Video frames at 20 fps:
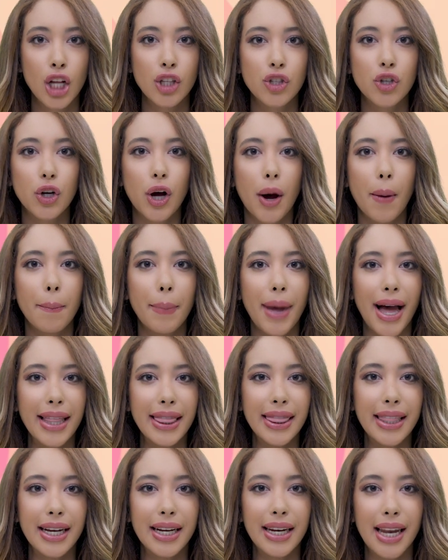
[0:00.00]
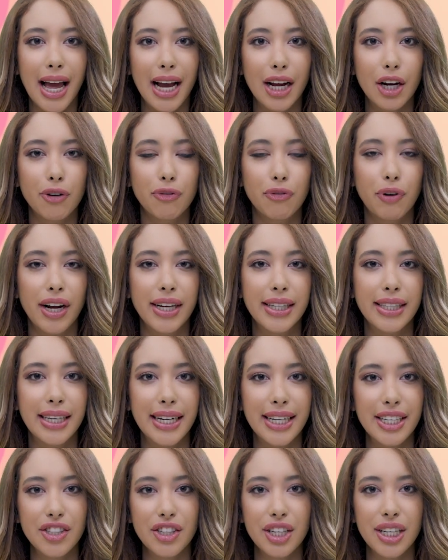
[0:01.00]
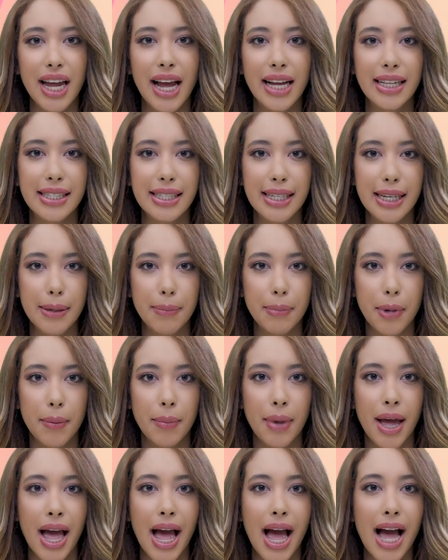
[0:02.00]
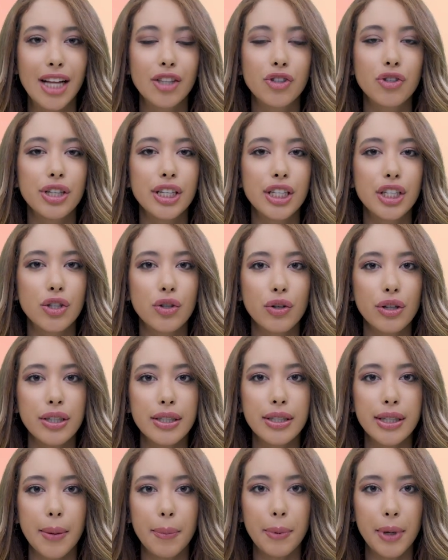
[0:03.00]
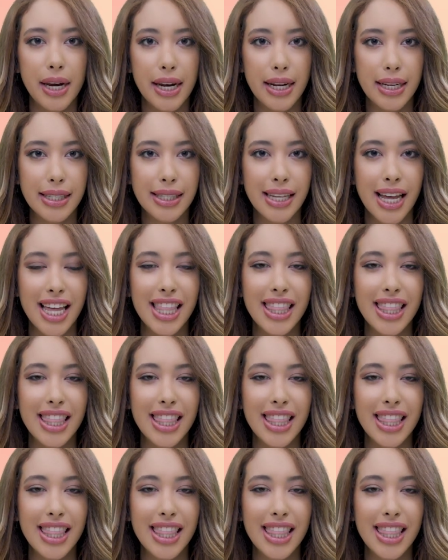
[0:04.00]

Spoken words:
To combat the lack of hydration and sebum and to restore suppleness,